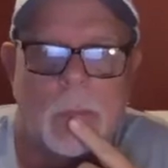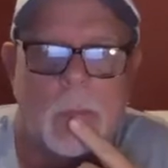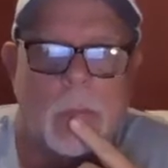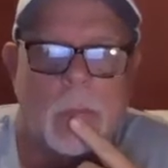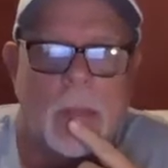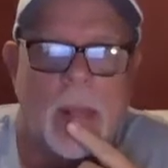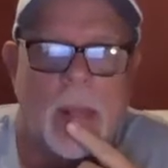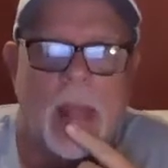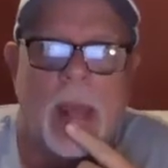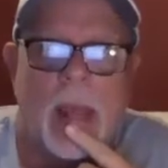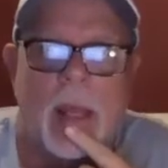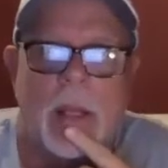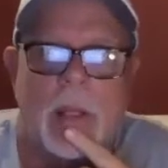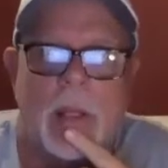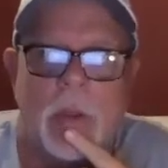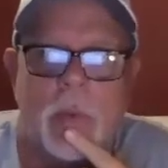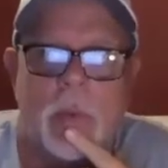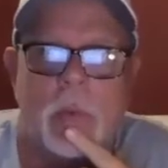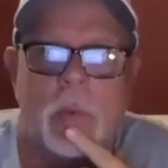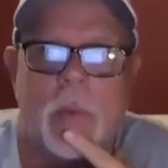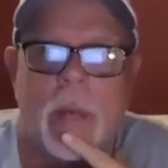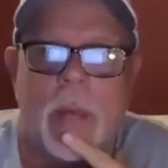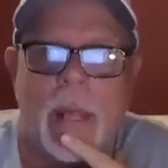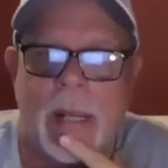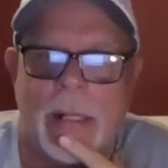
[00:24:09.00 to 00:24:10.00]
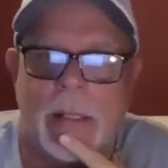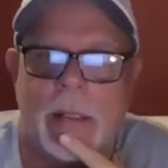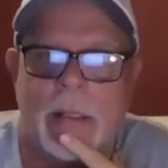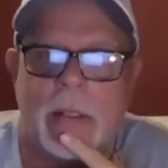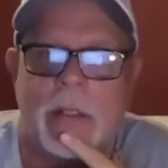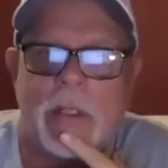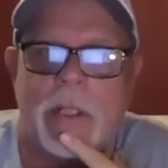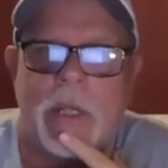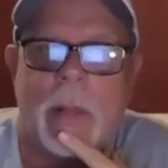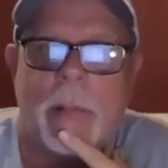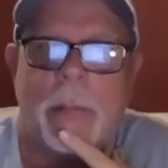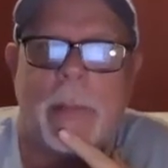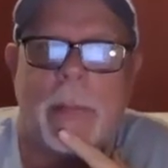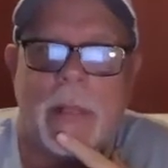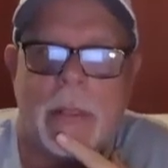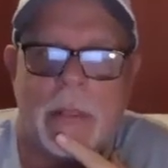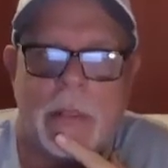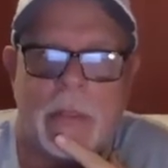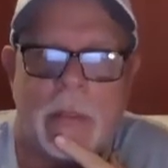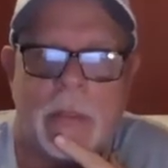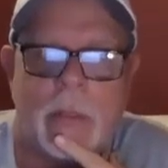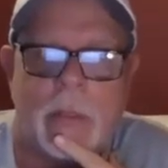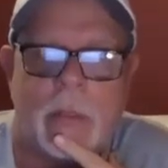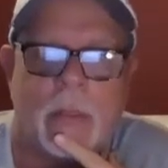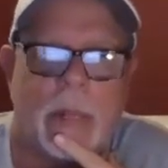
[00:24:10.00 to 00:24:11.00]
Now you're ready to jump
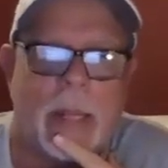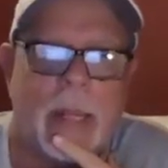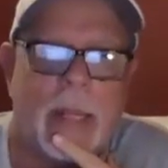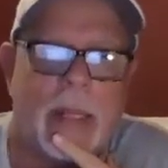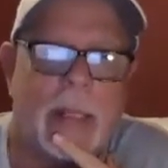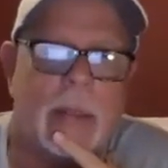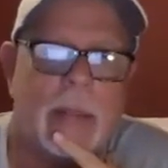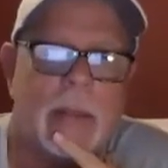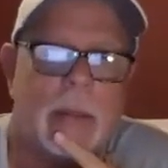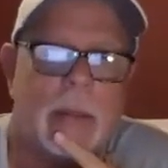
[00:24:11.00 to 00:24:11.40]
into it, right?